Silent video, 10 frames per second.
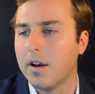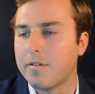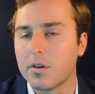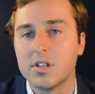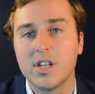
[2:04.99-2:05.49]

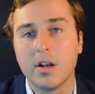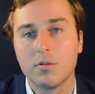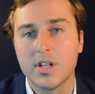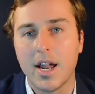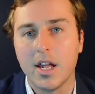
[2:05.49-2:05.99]
for single
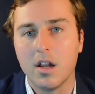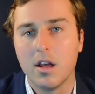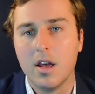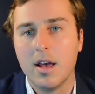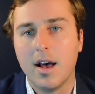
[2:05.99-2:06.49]
tenant
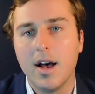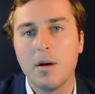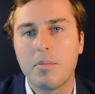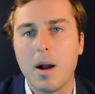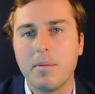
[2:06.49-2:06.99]

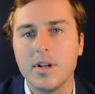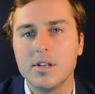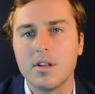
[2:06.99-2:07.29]
properties.